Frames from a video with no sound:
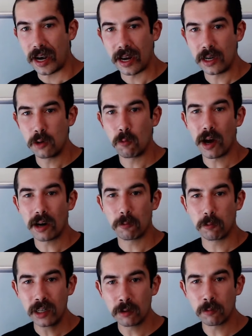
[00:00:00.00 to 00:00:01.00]
And you wanna
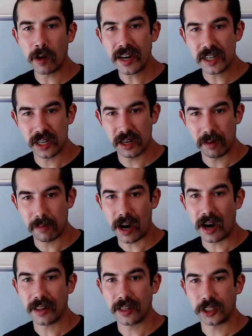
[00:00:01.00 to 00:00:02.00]
rearrange them
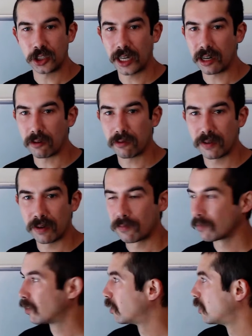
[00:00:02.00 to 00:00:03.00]
on the shelf
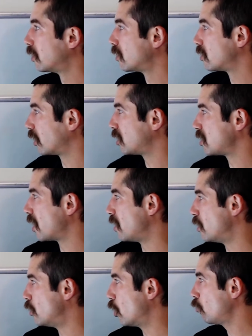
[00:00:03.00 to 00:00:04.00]
such
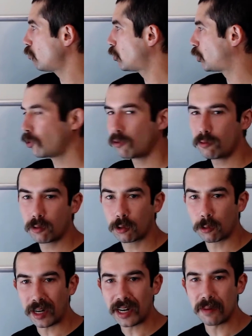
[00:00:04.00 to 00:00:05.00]
that no two
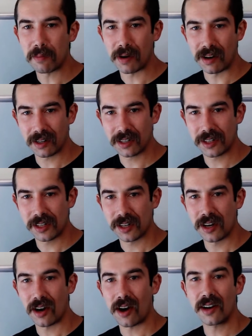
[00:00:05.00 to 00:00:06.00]
green mugs
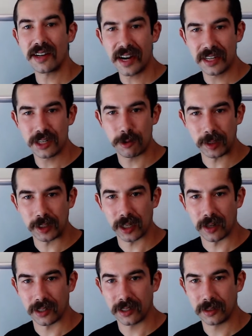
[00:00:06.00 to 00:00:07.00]
are next to each
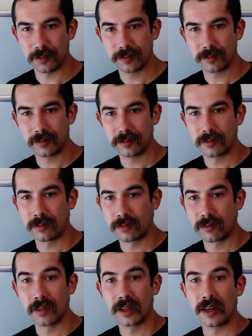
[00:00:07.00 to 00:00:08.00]
other.
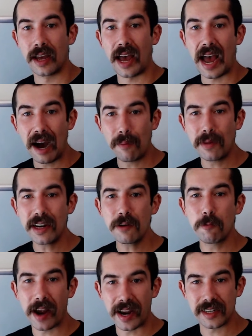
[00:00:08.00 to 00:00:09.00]
How many
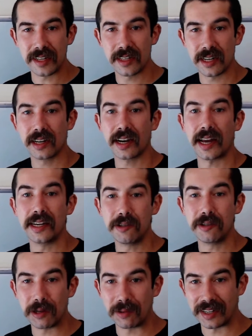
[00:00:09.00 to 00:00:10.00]
ways can you
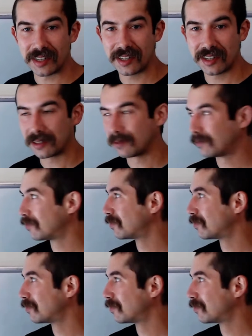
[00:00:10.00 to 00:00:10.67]
do this?